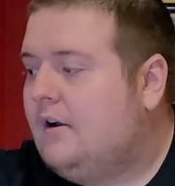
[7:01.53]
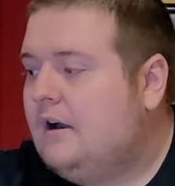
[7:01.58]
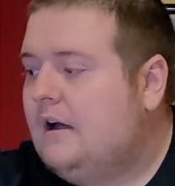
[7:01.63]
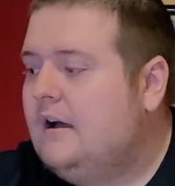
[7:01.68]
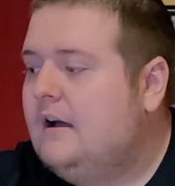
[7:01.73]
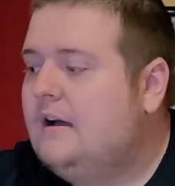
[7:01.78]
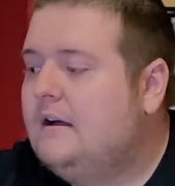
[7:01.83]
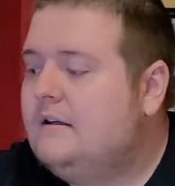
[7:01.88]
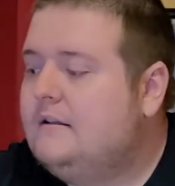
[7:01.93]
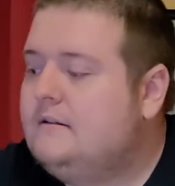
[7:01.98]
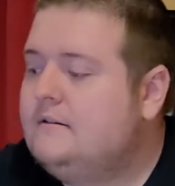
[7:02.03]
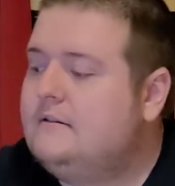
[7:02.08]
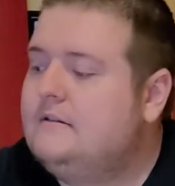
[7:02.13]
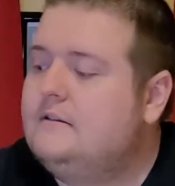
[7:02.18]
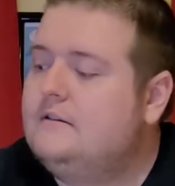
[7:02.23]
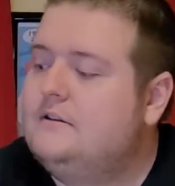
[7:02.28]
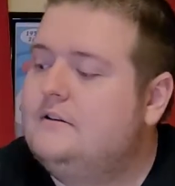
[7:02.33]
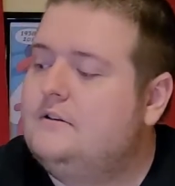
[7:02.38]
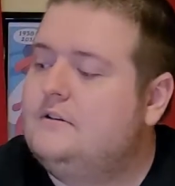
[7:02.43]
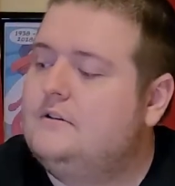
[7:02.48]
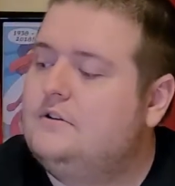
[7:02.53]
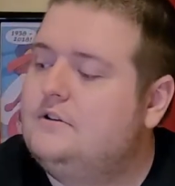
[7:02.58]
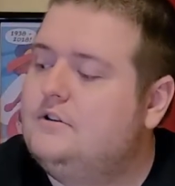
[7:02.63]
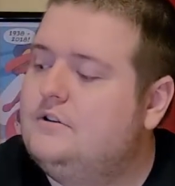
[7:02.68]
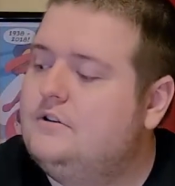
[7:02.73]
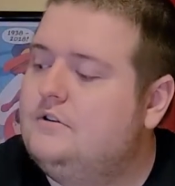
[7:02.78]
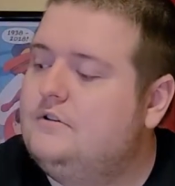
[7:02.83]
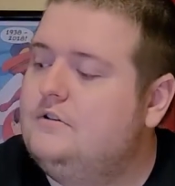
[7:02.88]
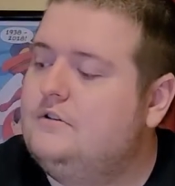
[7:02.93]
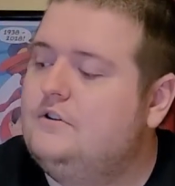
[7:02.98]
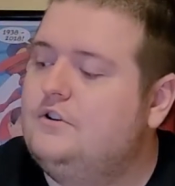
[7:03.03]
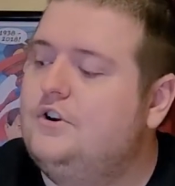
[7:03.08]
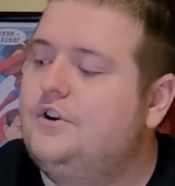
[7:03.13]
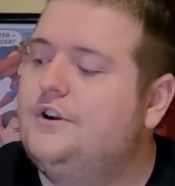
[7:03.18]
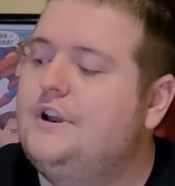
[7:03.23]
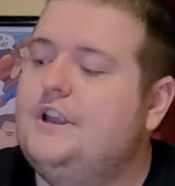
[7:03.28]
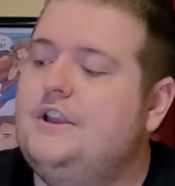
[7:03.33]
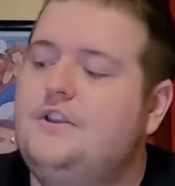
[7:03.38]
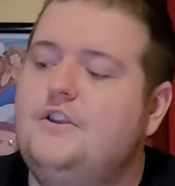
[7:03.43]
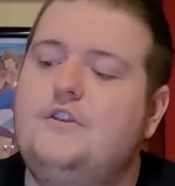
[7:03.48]
uh,
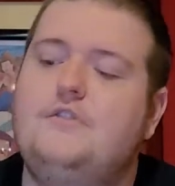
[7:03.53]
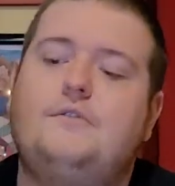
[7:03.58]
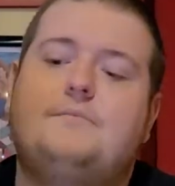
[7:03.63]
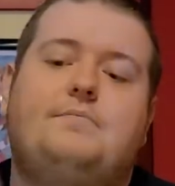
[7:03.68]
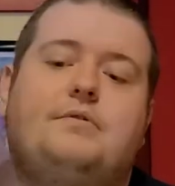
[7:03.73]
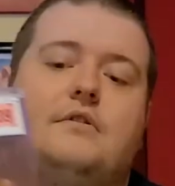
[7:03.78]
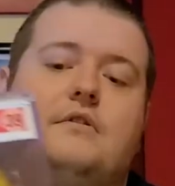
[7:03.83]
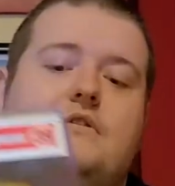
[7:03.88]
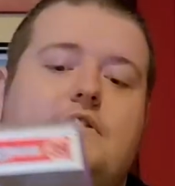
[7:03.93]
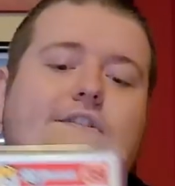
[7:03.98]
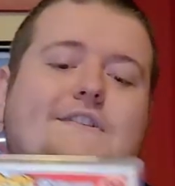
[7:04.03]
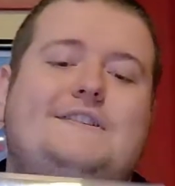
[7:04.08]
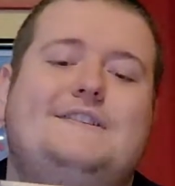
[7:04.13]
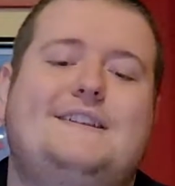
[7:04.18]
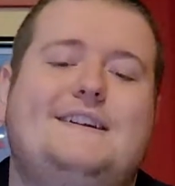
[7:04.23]
nerdy Newt pulls,